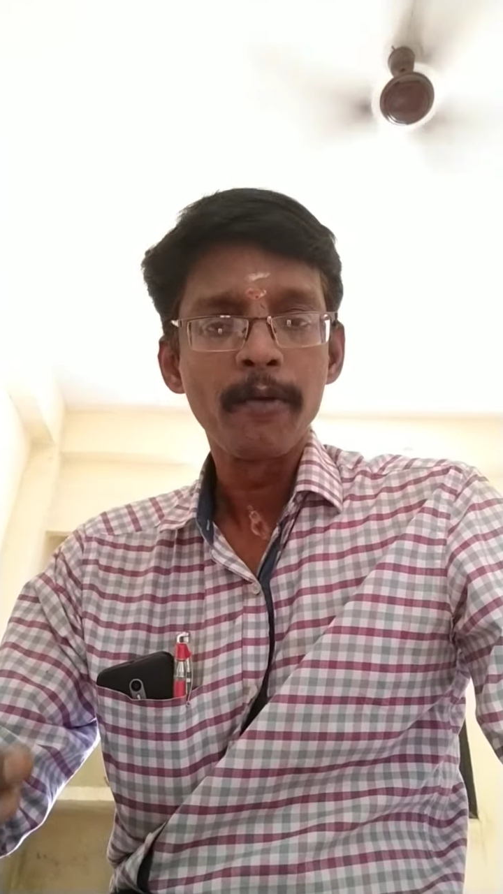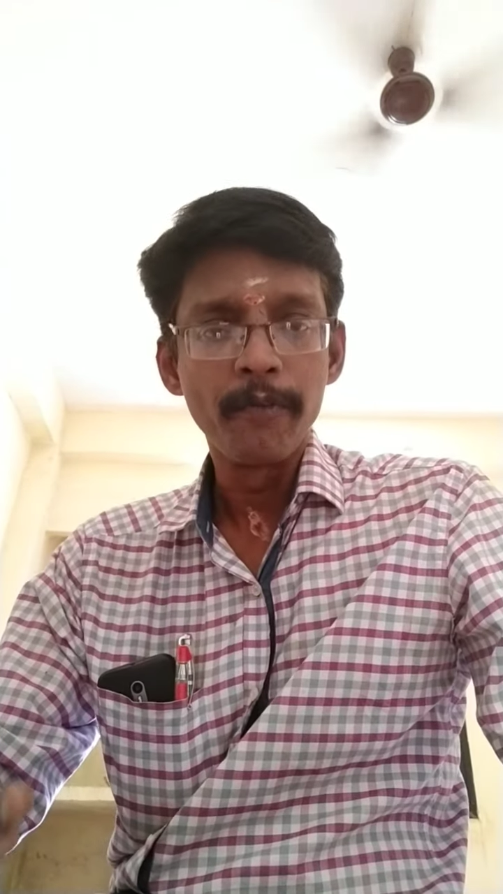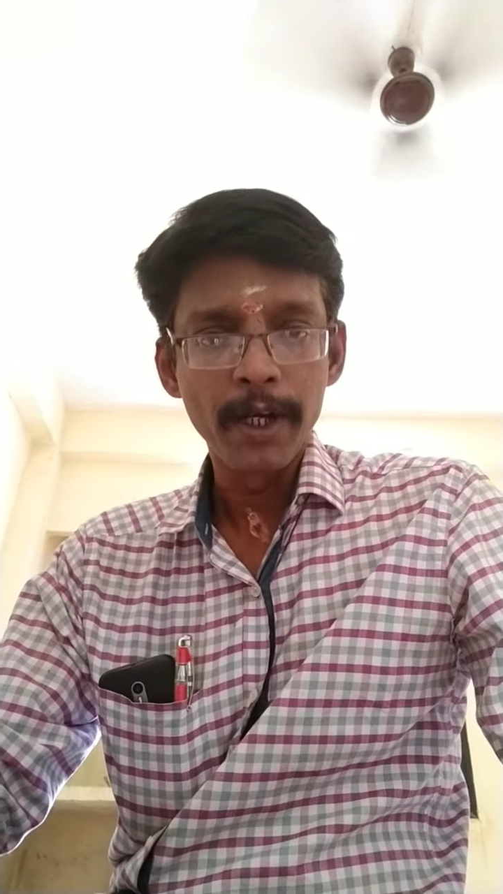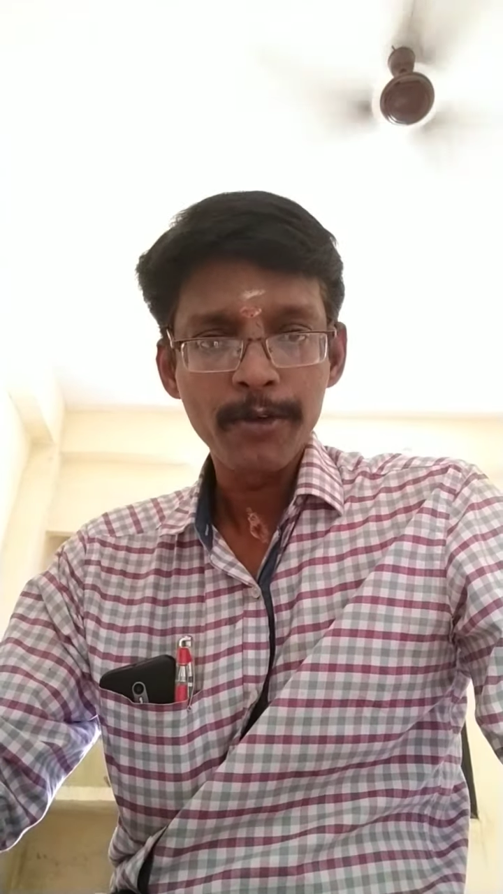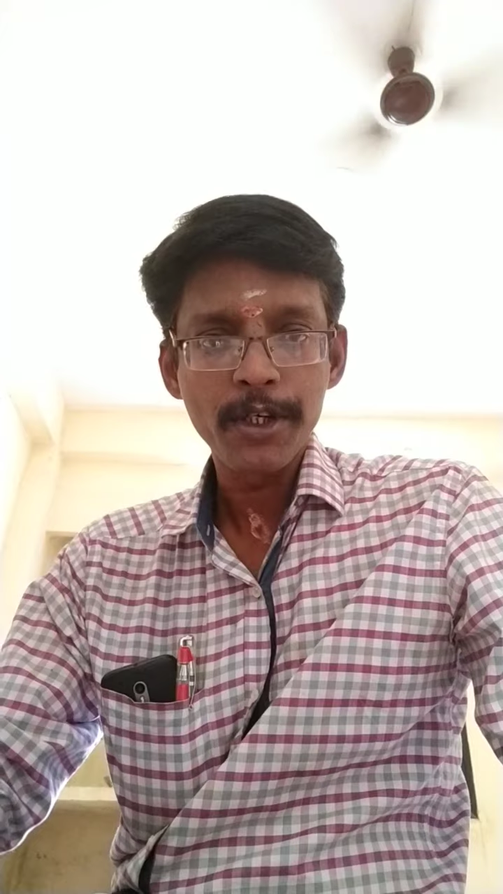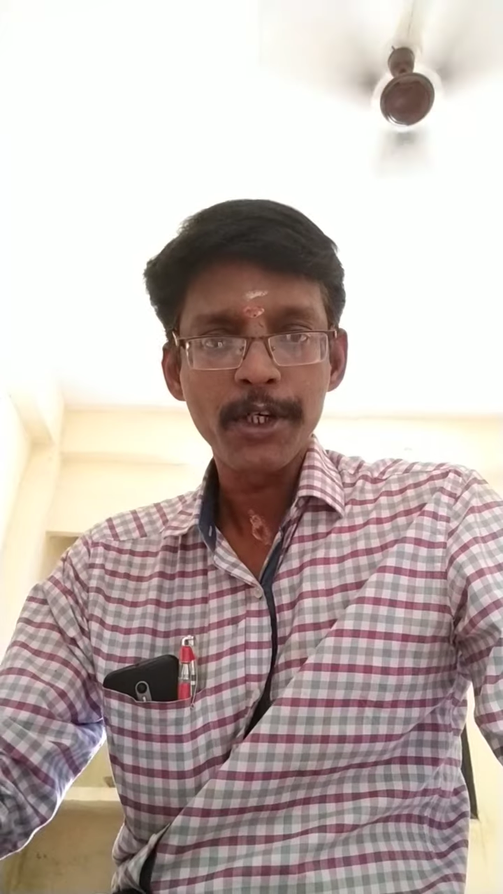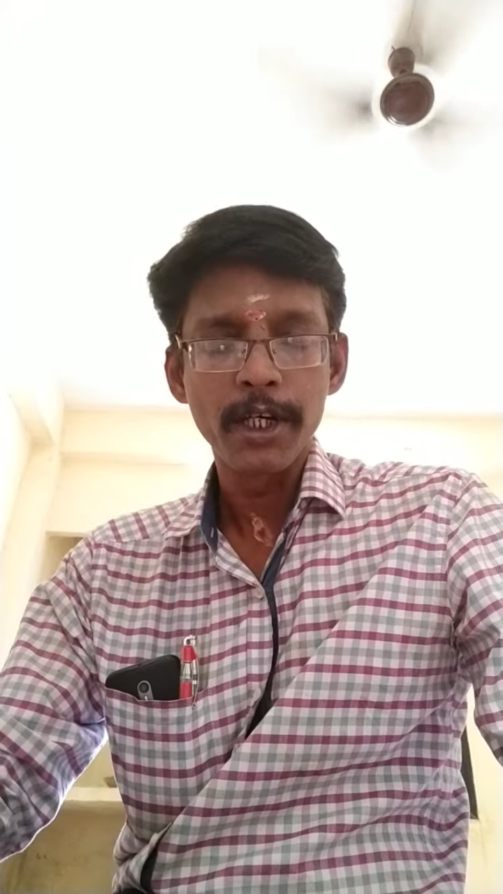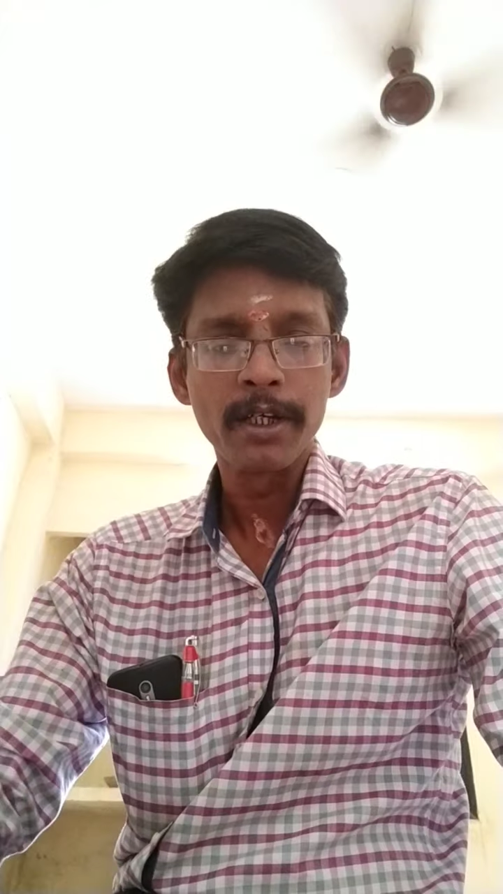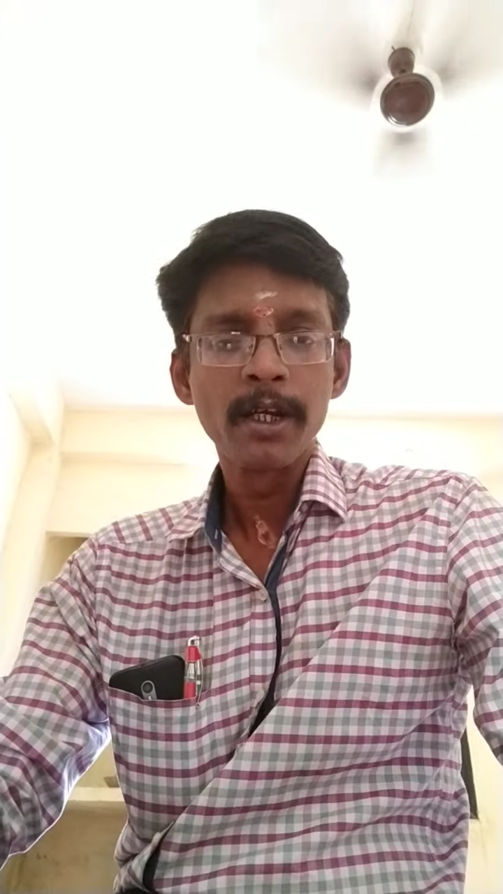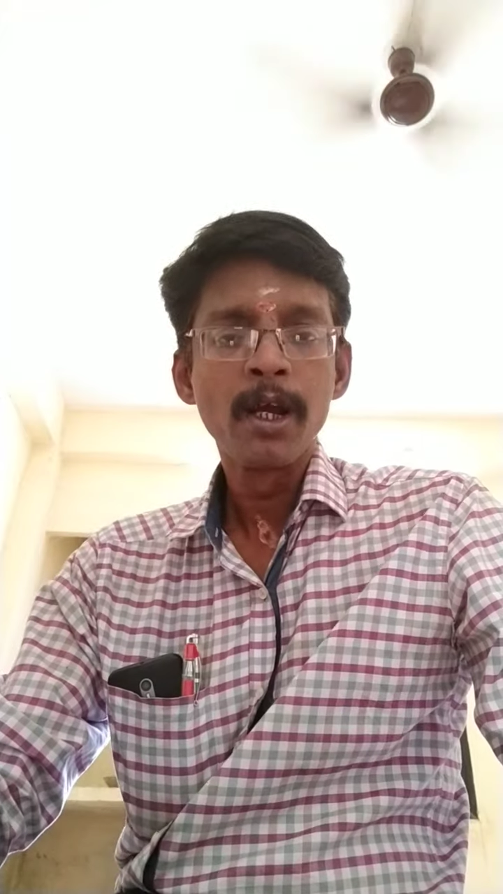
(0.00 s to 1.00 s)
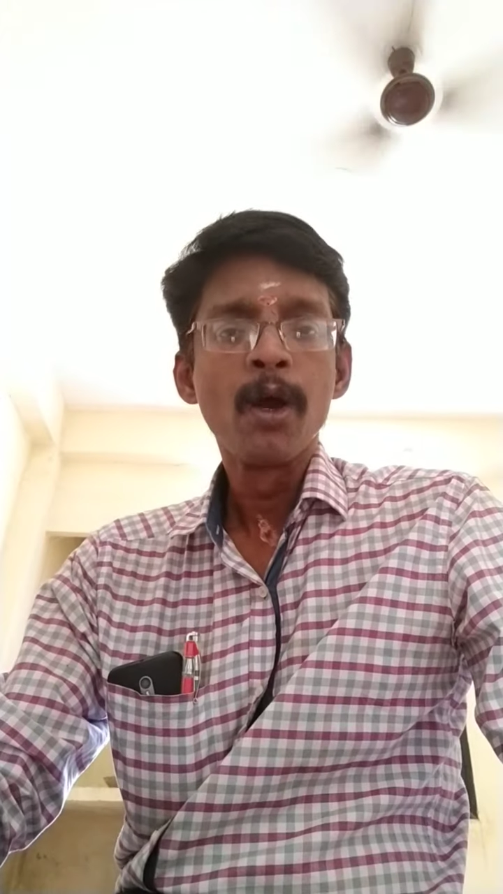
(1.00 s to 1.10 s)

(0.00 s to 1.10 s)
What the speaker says: video session,